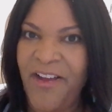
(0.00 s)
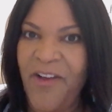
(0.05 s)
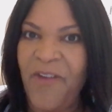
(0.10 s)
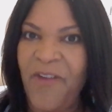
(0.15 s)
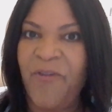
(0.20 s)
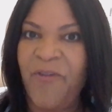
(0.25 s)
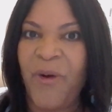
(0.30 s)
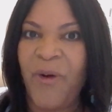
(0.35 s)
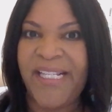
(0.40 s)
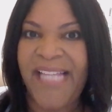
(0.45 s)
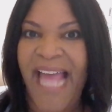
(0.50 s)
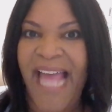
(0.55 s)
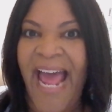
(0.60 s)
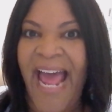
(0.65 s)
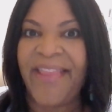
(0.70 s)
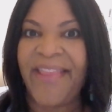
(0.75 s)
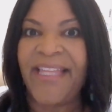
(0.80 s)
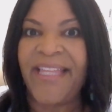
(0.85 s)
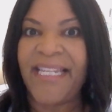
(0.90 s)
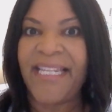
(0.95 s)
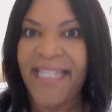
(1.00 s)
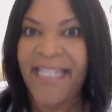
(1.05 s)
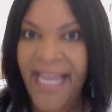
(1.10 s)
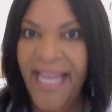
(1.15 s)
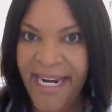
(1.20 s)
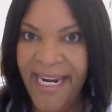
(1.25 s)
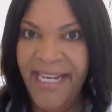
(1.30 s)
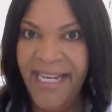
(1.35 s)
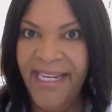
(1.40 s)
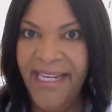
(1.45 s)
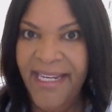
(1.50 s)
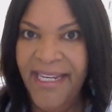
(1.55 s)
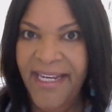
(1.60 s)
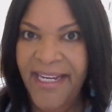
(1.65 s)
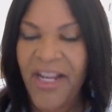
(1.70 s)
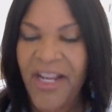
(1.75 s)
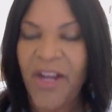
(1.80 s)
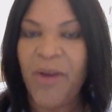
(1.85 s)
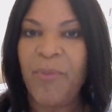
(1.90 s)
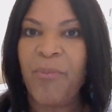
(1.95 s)
for its athletic
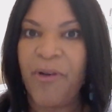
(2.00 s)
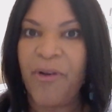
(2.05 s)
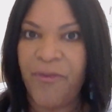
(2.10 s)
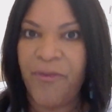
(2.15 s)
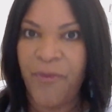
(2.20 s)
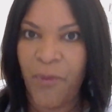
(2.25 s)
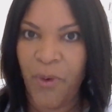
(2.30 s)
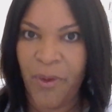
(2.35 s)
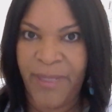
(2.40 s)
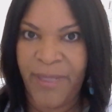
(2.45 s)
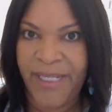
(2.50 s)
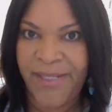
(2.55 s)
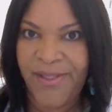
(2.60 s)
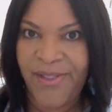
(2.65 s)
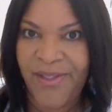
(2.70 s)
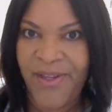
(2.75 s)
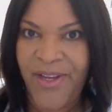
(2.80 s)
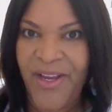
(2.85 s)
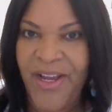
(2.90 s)
performance.